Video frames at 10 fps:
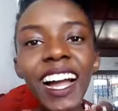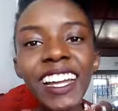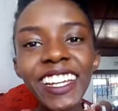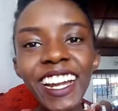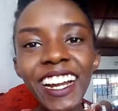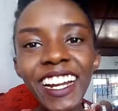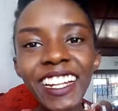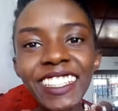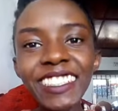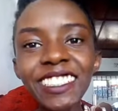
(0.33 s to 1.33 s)
Hi
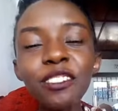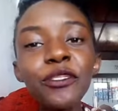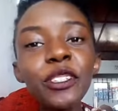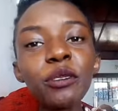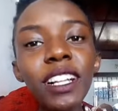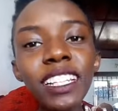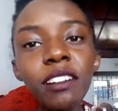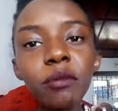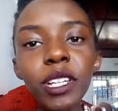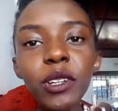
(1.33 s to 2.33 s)
guys, I feel
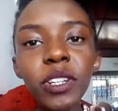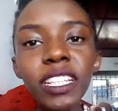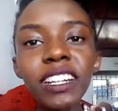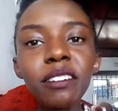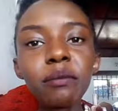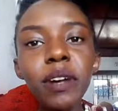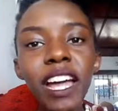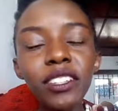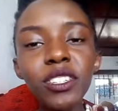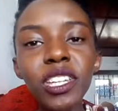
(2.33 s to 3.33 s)
welcomed and welcome
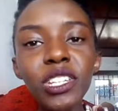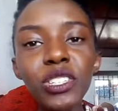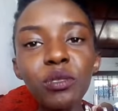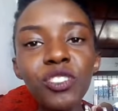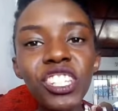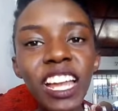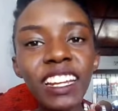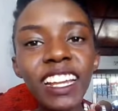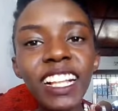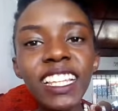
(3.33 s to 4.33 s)
back to our YouTube
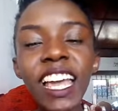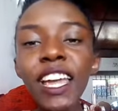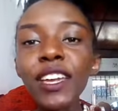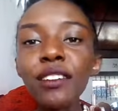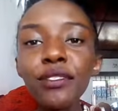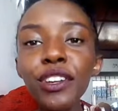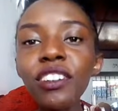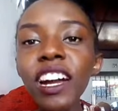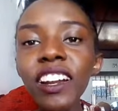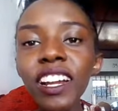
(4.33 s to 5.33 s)
channel. If
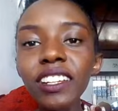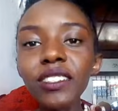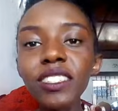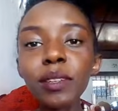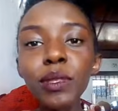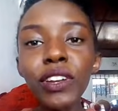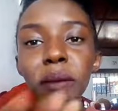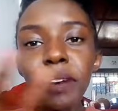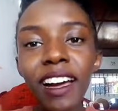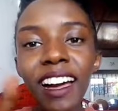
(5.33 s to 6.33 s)
you are a new
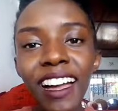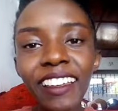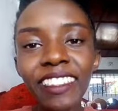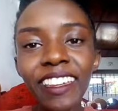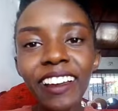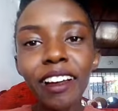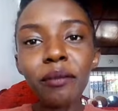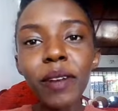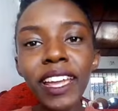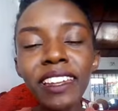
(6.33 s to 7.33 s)
subscriber, hi there.
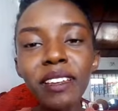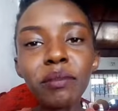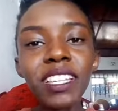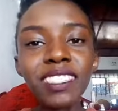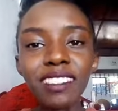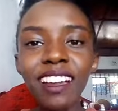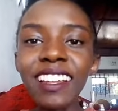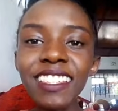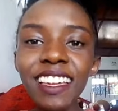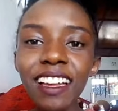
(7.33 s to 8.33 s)
My name is
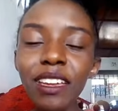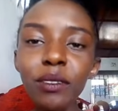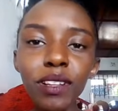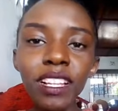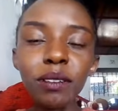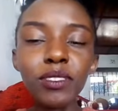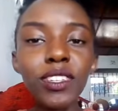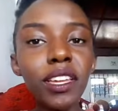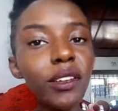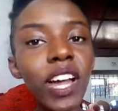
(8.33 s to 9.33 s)
Ngatia and welcome
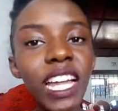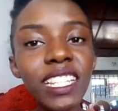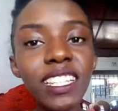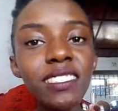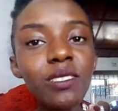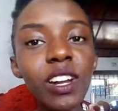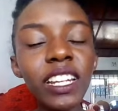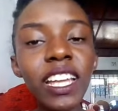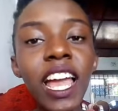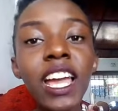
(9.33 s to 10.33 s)
to the Ngatia
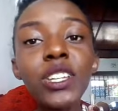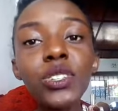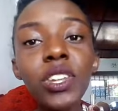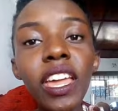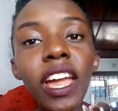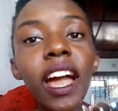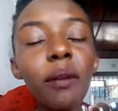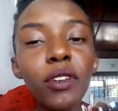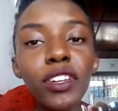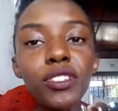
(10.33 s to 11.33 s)
squad. Today I
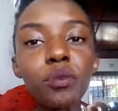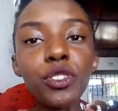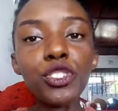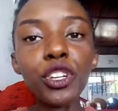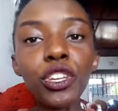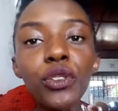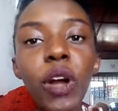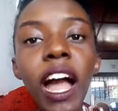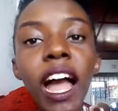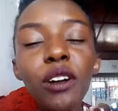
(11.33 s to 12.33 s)
am going to be showing you
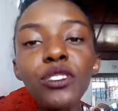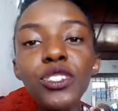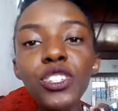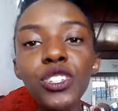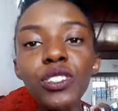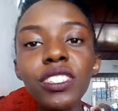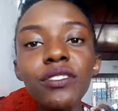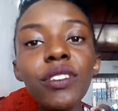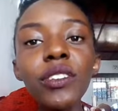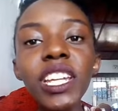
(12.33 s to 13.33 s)
how to choose
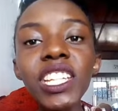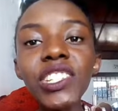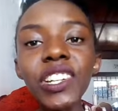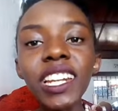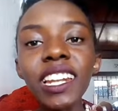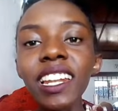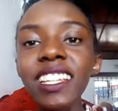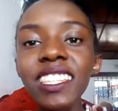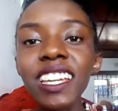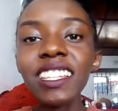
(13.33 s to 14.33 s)
foundation.
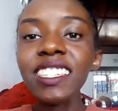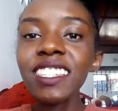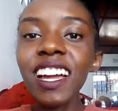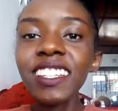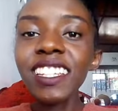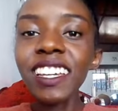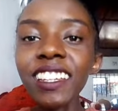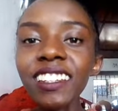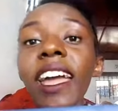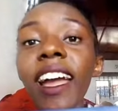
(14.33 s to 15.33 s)
Let's get
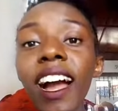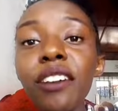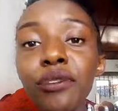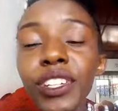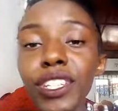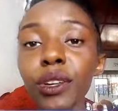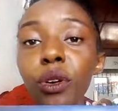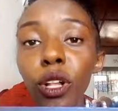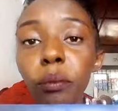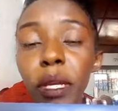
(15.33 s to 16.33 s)
started. have written
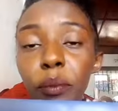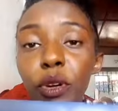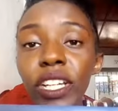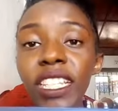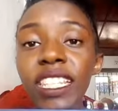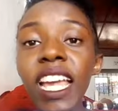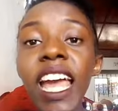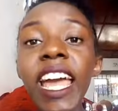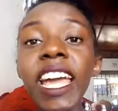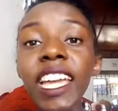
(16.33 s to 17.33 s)
all my points
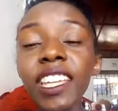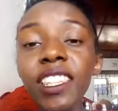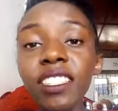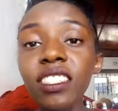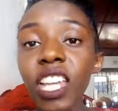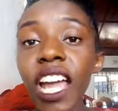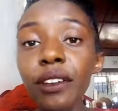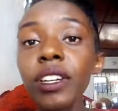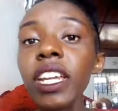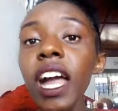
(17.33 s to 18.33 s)
in this
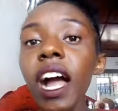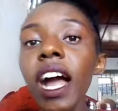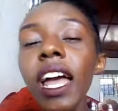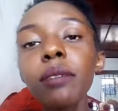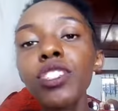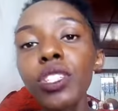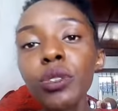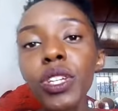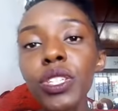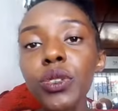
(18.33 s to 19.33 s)
diary. I am
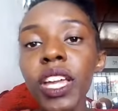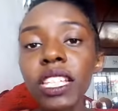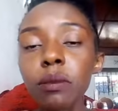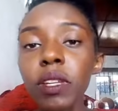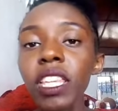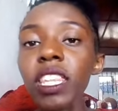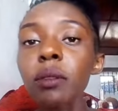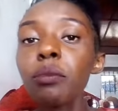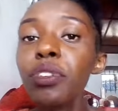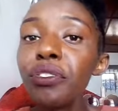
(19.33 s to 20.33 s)
just going to explain
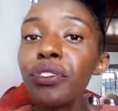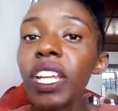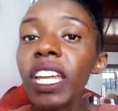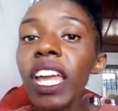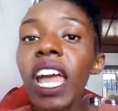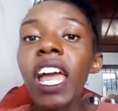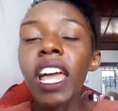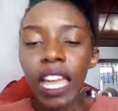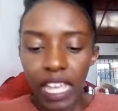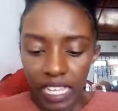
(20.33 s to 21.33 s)
them briefly
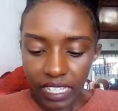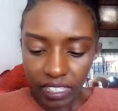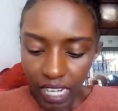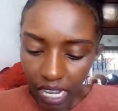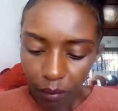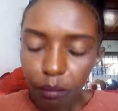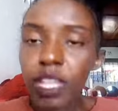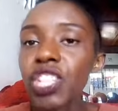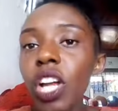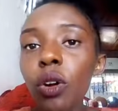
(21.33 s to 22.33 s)
and
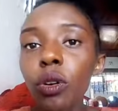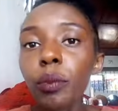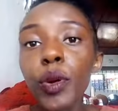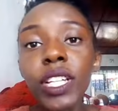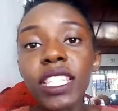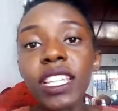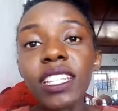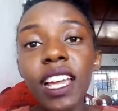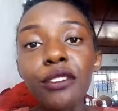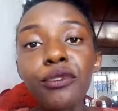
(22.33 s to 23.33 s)
major on points
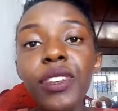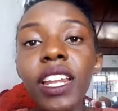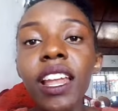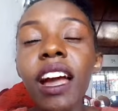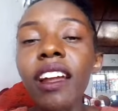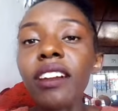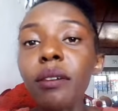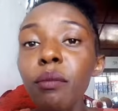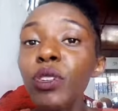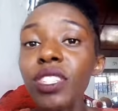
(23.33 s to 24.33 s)
that I feel are
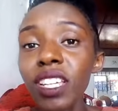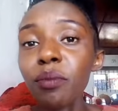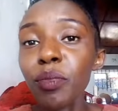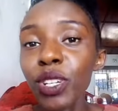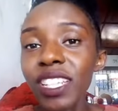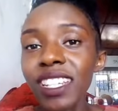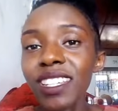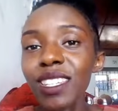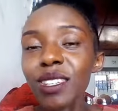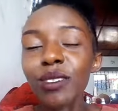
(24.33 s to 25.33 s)
most
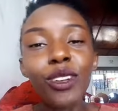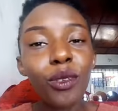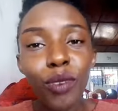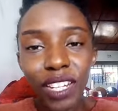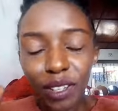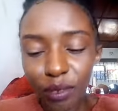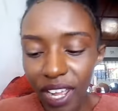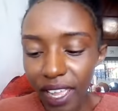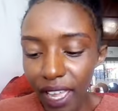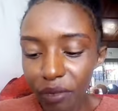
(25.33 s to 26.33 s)
important. So don't wonder
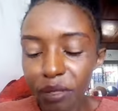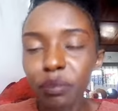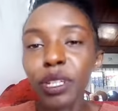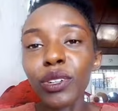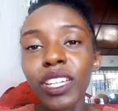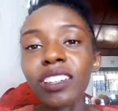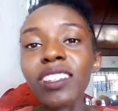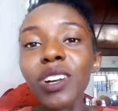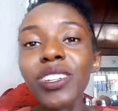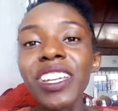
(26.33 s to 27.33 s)
why I will be looking
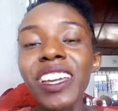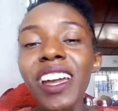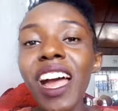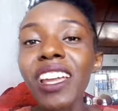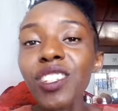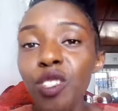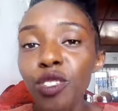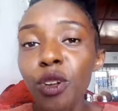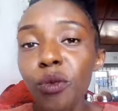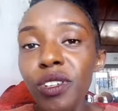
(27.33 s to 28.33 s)
down here. I
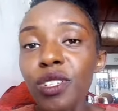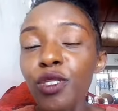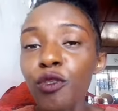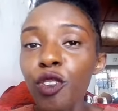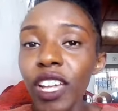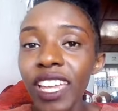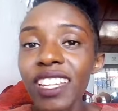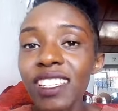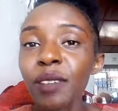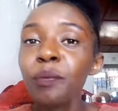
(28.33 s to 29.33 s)
just don't want to
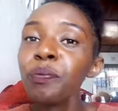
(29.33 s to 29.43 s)
forget